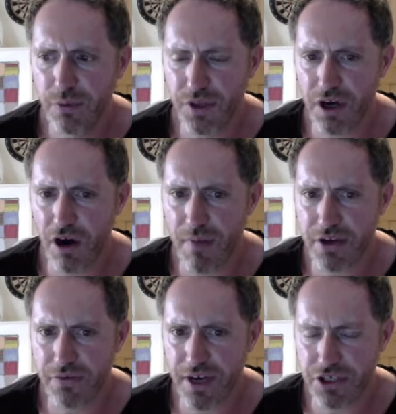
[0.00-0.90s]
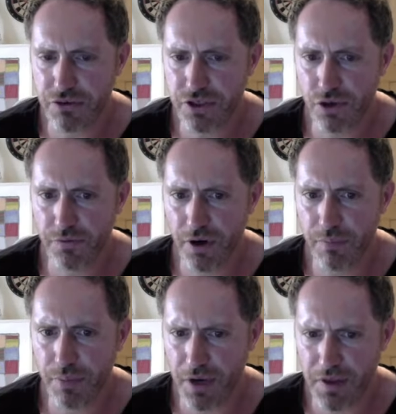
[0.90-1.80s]
car manufacturers so far,
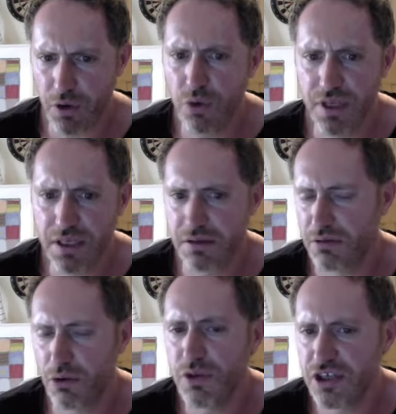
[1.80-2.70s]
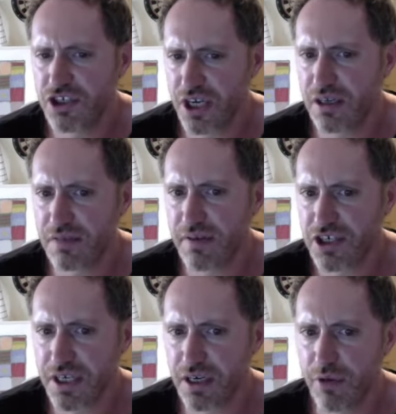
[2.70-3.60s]
but I think all these chickens
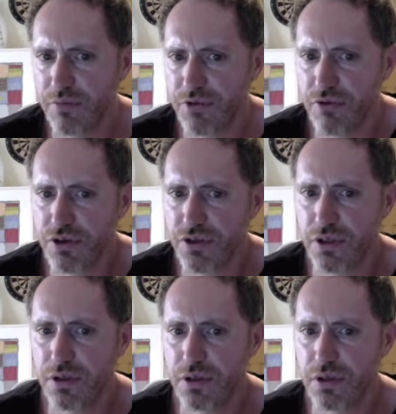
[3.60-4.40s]
eventually come home to roost.